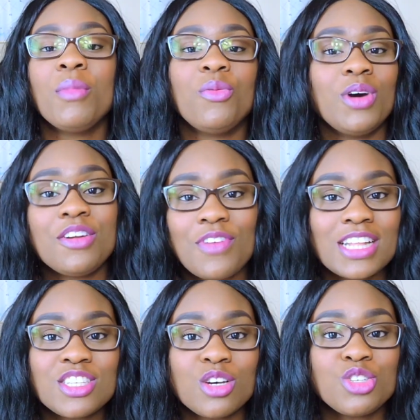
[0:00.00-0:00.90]
But what if
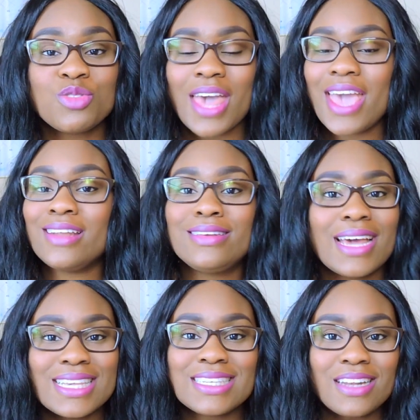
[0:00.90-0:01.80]
I told you that it
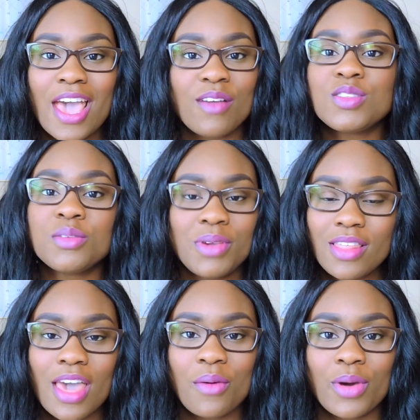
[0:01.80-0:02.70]
doesn't have to
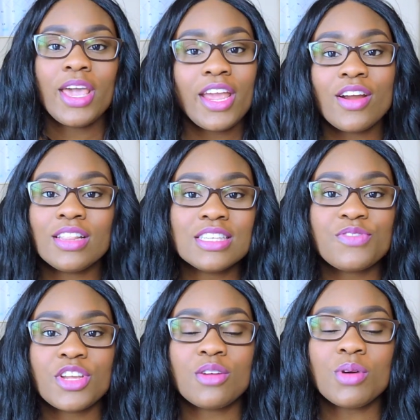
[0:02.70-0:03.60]
be that way? Here in
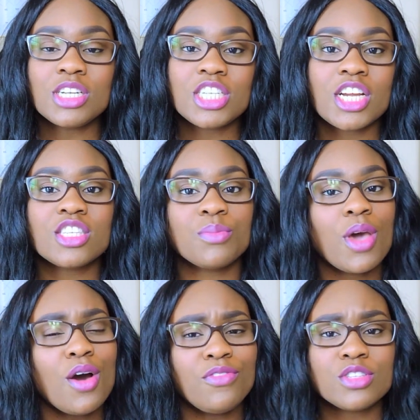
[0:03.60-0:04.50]
this video, I'm going to share some
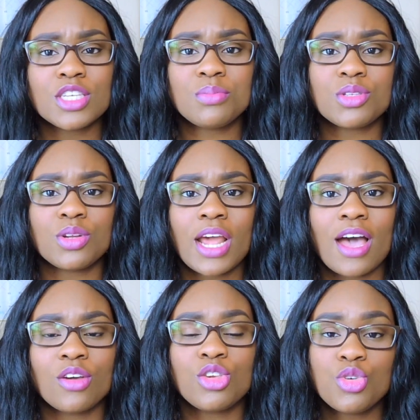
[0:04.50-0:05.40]
helpful tips on
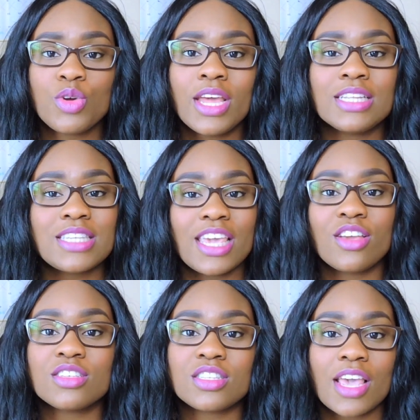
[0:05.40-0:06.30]
how you can
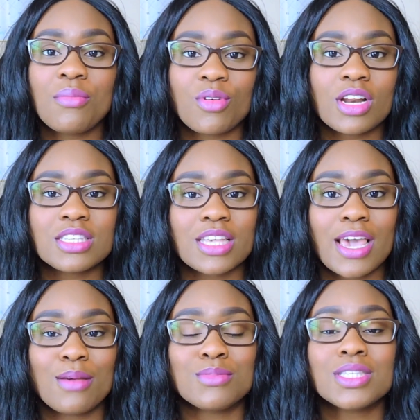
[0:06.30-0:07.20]
take your state board
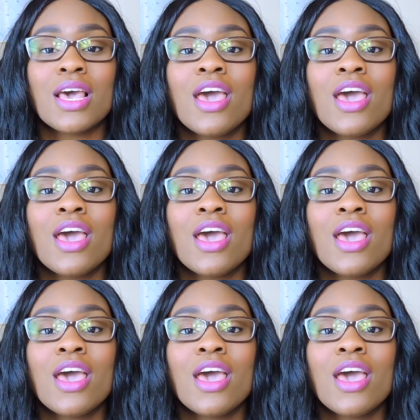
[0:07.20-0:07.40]
exams